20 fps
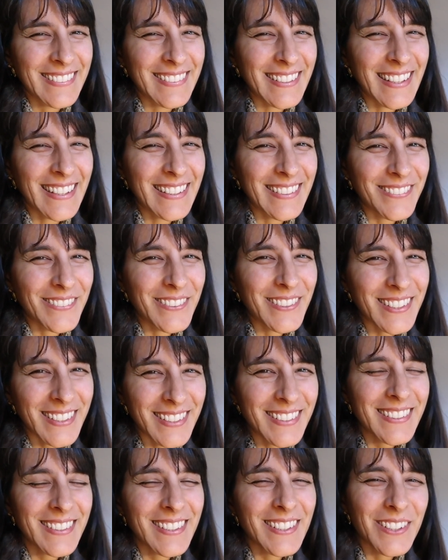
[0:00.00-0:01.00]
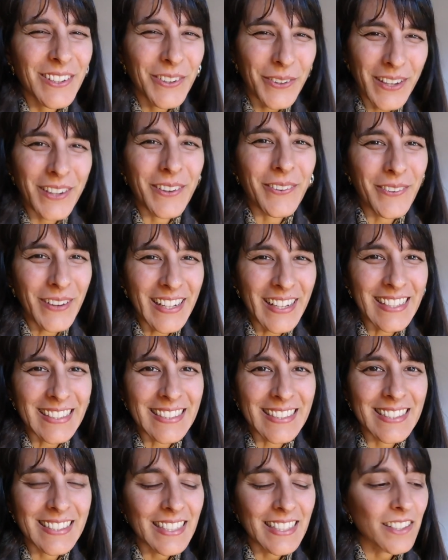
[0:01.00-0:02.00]
Right? What is the quick way
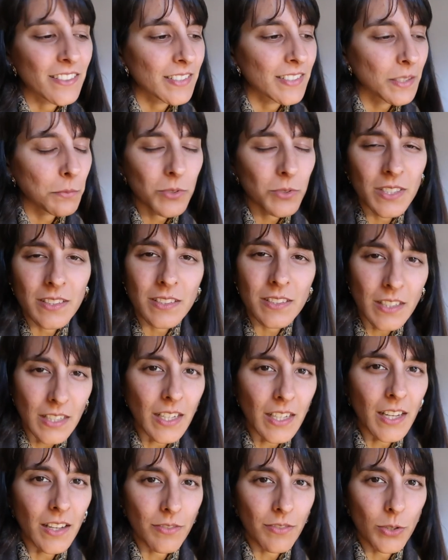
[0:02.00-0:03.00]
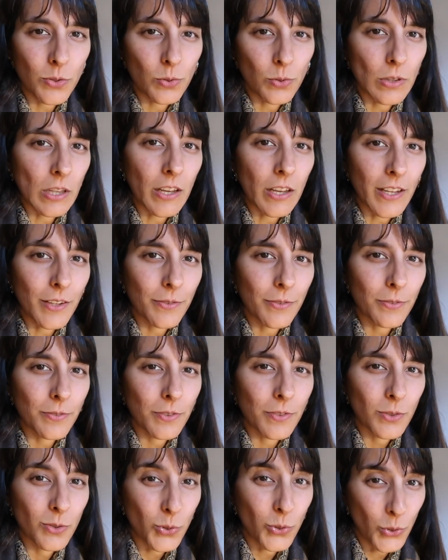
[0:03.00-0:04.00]
to see if someone's going to have a good life
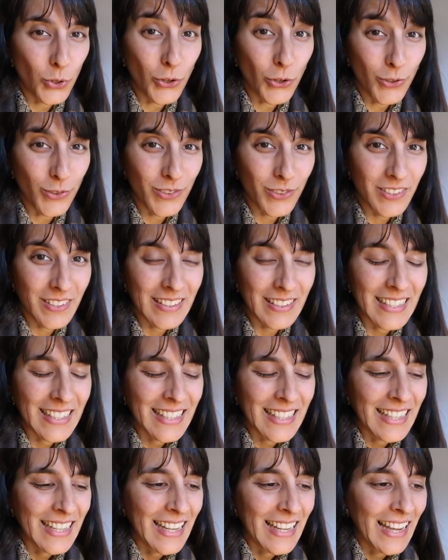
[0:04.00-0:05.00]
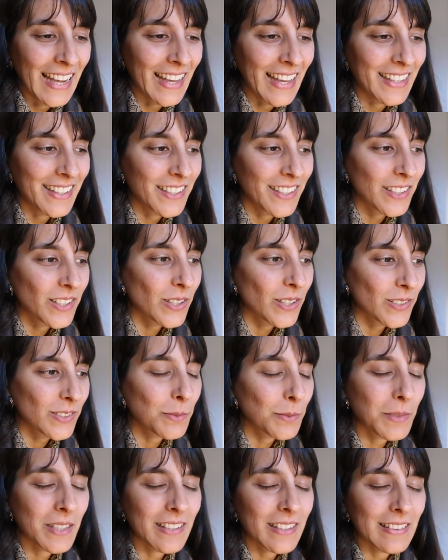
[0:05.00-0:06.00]
or not? And it occurred
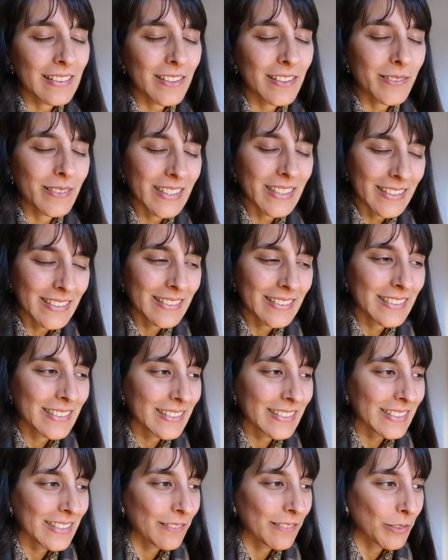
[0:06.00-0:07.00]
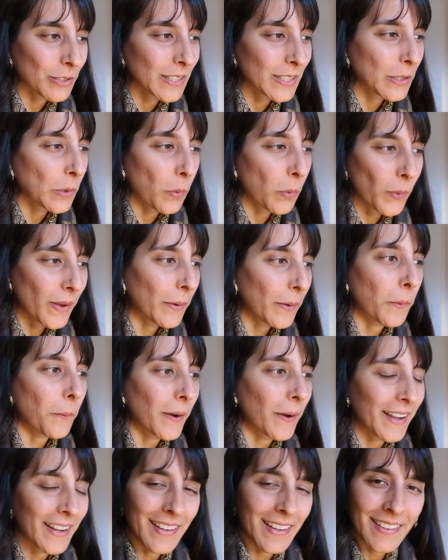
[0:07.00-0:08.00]
to me that there is a very quick
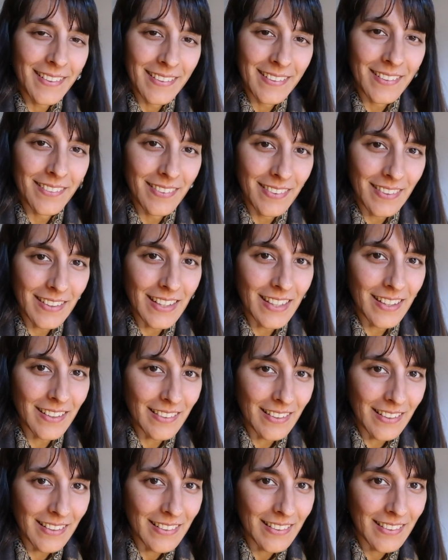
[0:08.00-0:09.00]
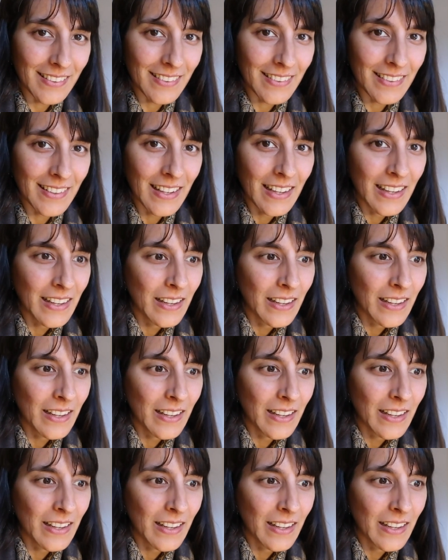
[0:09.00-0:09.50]
way of seeing this.